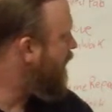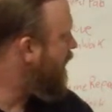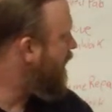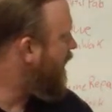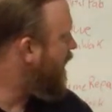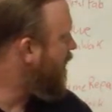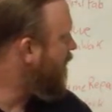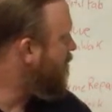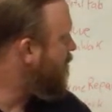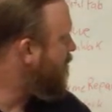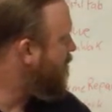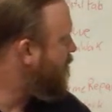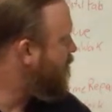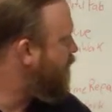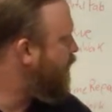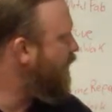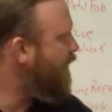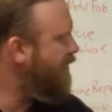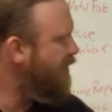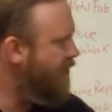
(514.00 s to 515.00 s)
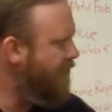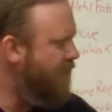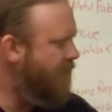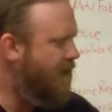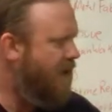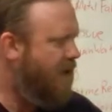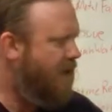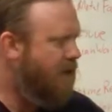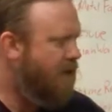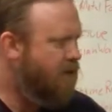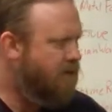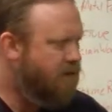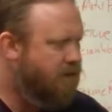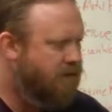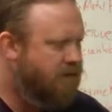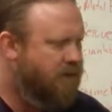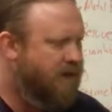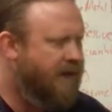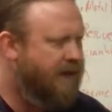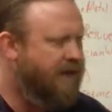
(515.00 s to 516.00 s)
And I put it in there
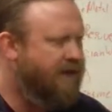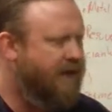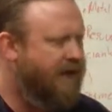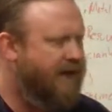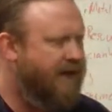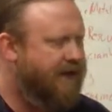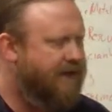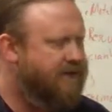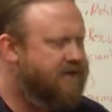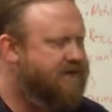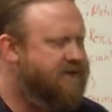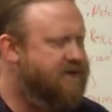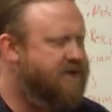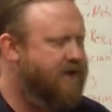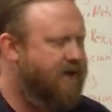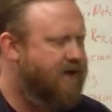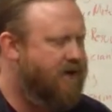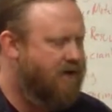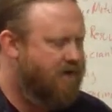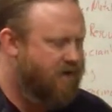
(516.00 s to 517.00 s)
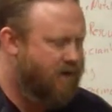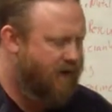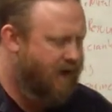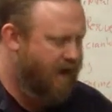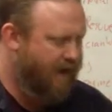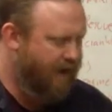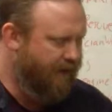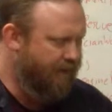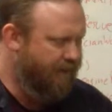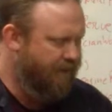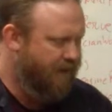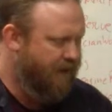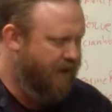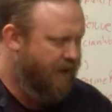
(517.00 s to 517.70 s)
and let it sit overnight.